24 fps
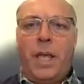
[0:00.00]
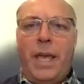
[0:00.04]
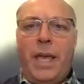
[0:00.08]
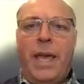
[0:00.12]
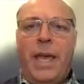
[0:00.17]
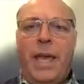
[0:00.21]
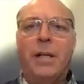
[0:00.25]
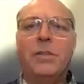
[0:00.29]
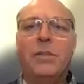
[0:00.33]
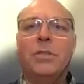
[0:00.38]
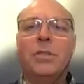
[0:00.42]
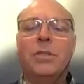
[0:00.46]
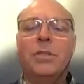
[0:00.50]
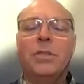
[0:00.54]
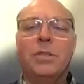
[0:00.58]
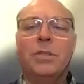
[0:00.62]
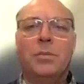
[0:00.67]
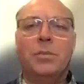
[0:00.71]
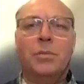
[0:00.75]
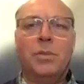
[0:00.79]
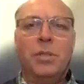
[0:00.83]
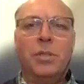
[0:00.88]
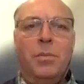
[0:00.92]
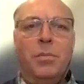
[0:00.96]
health
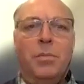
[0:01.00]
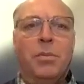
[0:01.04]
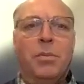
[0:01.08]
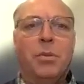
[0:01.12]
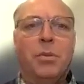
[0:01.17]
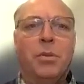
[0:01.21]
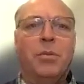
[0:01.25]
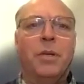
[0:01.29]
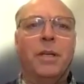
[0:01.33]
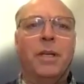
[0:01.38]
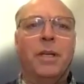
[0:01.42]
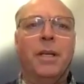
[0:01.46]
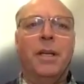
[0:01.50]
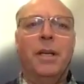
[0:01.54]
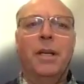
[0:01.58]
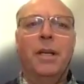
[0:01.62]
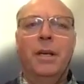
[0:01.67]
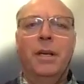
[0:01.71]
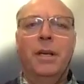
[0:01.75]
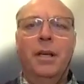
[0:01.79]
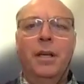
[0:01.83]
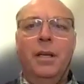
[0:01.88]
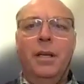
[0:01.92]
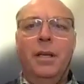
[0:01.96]
systems improving
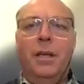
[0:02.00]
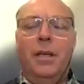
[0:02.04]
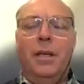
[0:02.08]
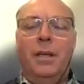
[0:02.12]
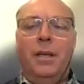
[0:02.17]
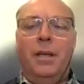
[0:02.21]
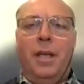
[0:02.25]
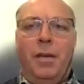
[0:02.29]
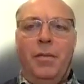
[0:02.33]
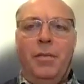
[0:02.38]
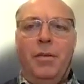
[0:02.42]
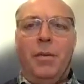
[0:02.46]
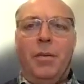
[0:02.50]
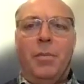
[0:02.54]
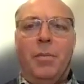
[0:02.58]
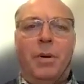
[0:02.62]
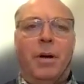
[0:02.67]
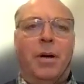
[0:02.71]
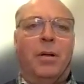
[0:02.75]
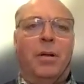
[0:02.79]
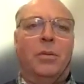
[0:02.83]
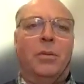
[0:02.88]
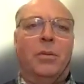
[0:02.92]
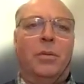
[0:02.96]
in every
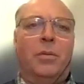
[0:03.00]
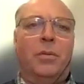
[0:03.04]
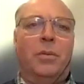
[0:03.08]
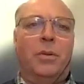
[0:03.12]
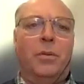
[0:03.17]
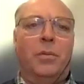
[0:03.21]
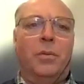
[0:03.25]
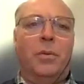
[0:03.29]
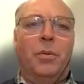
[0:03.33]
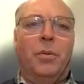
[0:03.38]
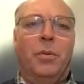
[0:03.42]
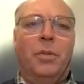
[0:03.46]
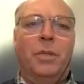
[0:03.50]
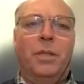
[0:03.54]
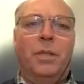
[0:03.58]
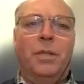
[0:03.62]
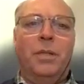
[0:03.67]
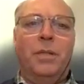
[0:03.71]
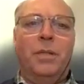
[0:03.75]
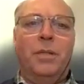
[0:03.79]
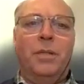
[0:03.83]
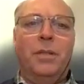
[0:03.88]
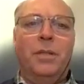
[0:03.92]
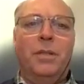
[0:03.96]
part of the world,
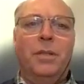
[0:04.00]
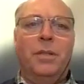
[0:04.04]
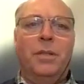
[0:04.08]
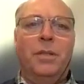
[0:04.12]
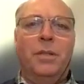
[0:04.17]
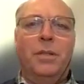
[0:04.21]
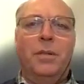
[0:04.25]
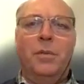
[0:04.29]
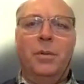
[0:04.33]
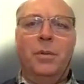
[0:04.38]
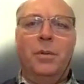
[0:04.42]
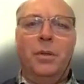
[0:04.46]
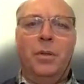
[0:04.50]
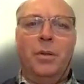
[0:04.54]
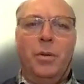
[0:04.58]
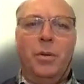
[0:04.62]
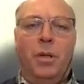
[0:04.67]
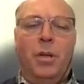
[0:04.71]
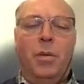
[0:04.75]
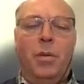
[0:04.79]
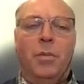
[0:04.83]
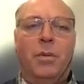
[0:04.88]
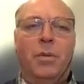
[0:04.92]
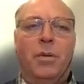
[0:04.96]
and with
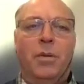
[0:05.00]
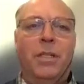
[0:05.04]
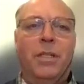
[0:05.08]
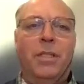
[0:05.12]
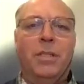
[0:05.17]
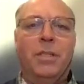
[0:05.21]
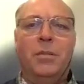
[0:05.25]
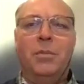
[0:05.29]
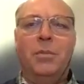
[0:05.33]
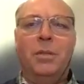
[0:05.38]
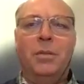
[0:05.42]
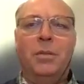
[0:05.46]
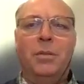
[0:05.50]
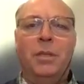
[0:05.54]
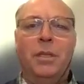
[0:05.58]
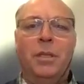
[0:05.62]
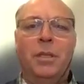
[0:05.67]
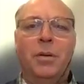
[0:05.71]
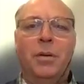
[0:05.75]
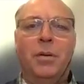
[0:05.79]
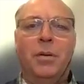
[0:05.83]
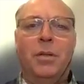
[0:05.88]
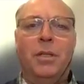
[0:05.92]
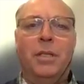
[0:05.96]
collaboration between
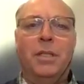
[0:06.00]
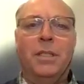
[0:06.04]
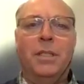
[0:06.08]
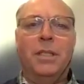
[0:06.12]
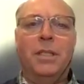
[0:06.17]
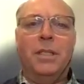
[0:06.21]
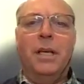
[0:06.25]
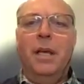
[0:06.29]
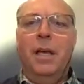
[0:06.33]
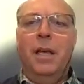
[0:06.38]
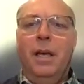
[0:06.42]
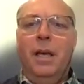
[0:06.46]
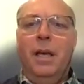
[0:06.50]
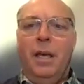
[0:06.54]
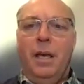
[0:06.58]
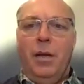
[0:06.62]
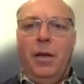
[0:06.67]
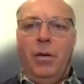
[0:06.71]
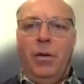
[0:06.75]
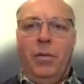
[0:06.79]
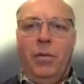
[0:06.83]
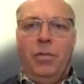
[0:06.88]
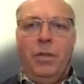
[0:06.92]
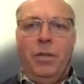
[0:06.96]
colleagues,
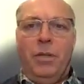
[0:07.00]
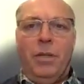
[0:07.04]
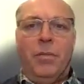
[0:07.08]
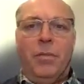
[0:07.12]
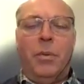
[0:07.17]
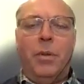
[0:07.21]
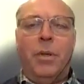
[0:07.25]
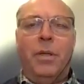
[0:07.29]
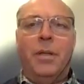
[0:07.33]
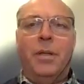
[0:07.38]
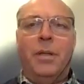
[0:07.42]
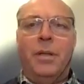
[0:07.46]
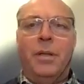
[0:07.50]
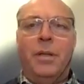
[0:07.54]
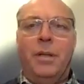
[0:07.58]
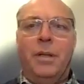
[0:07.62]
and hopefully with